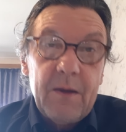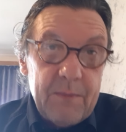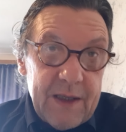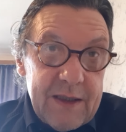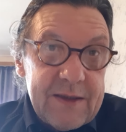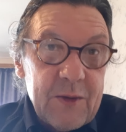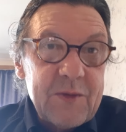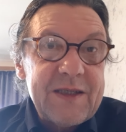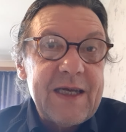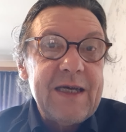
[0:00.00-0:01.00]
Please
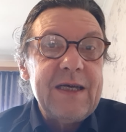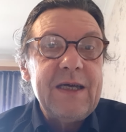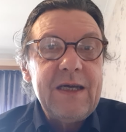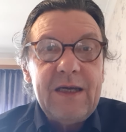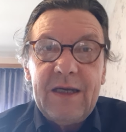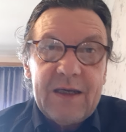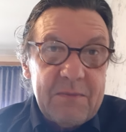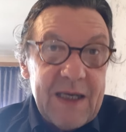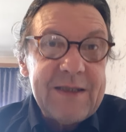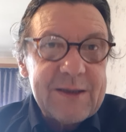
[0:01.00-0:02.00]
don't take
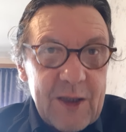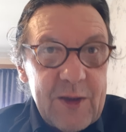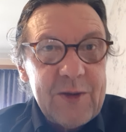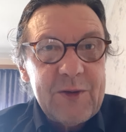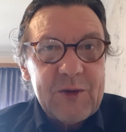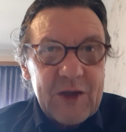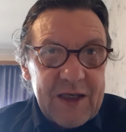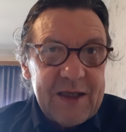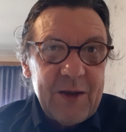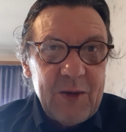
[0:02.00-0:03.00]
my
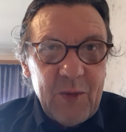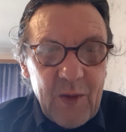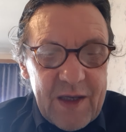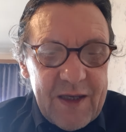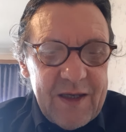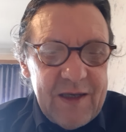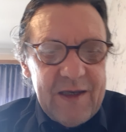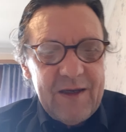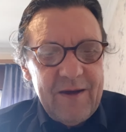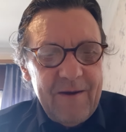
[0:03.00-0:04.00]
sunshine
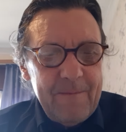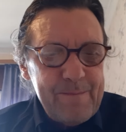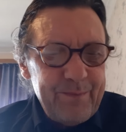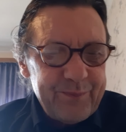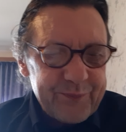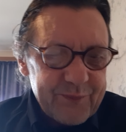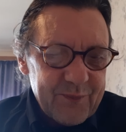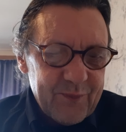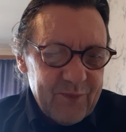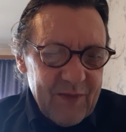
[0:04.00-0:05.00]
away.
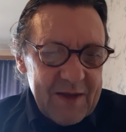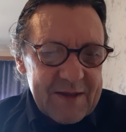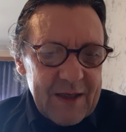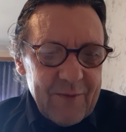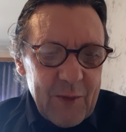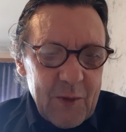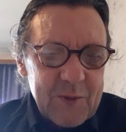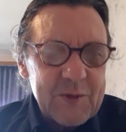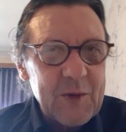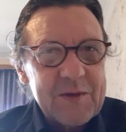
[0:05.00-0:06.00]
It's kind of a long
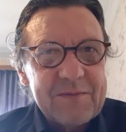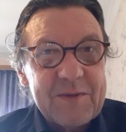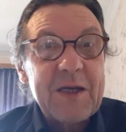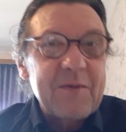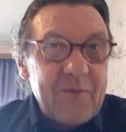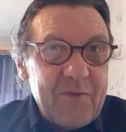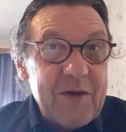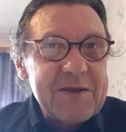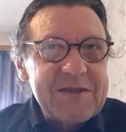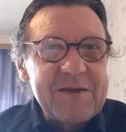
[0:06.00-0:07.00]
song. It's kind of
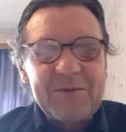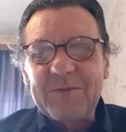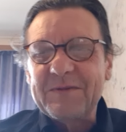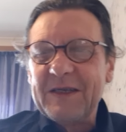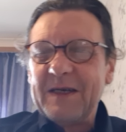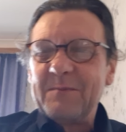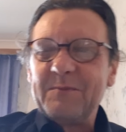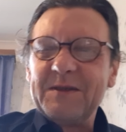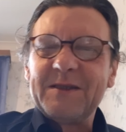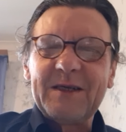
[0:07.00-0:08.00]
funny and
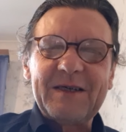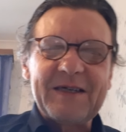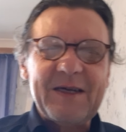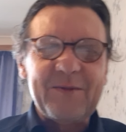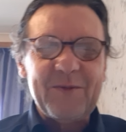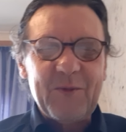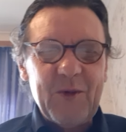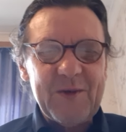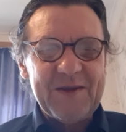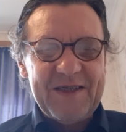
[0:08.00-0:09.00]
bizarre kind of
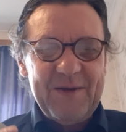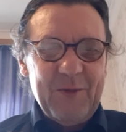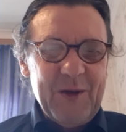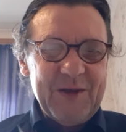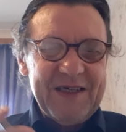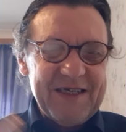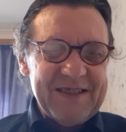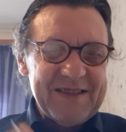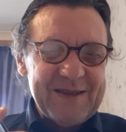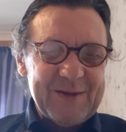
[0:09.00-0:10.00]
wording in
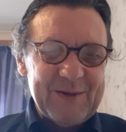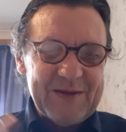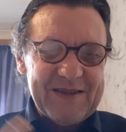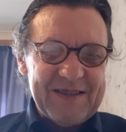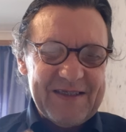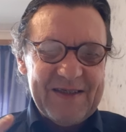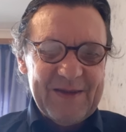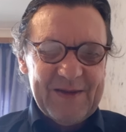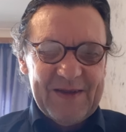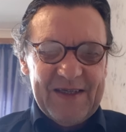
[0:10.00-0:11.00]
this song. It's
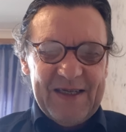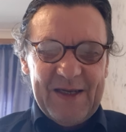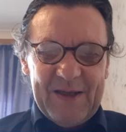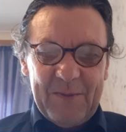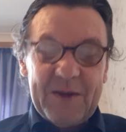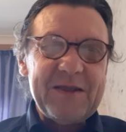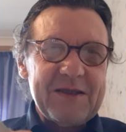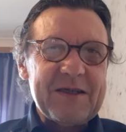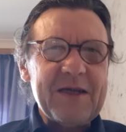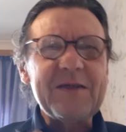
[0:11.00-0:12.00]
like, but
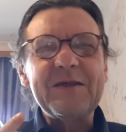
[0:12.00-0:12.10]
it kind